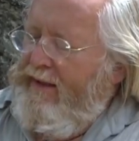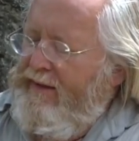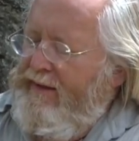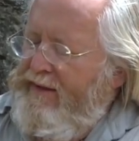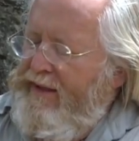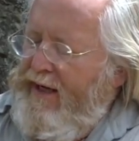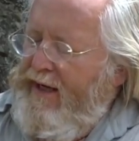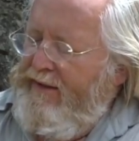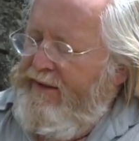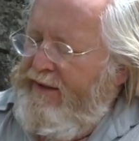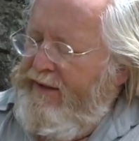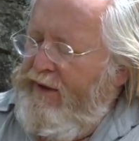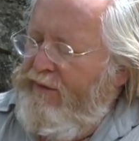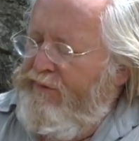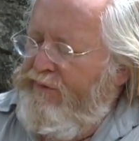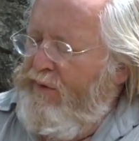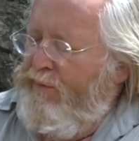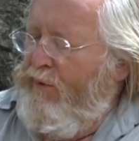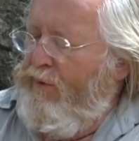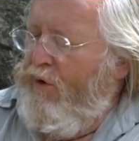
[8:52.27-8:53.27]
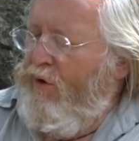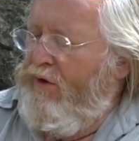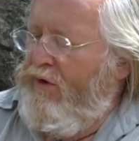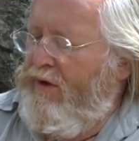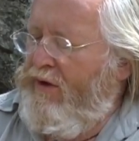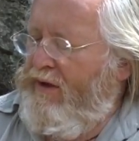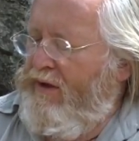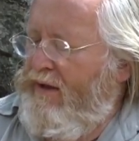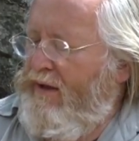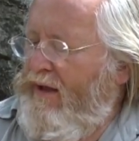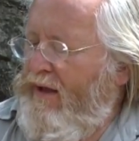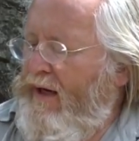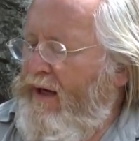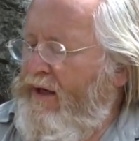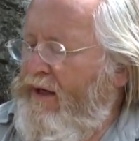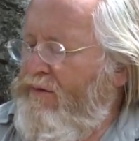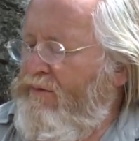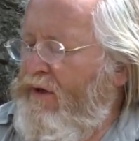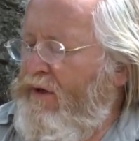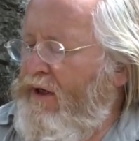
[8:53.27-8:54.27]
the idea of the book
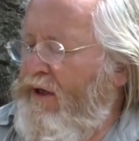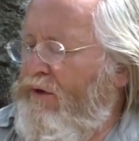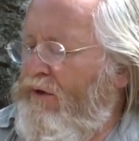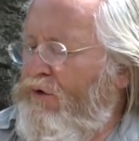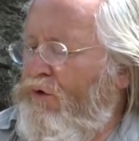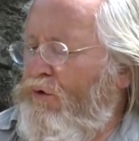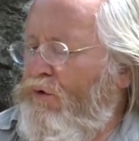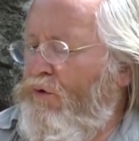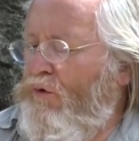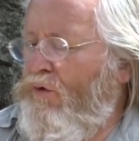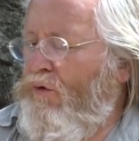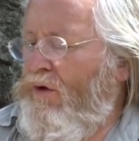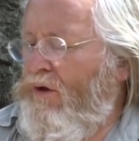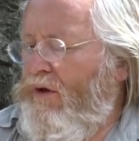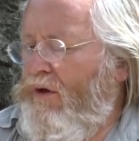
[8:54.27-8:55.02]
is really to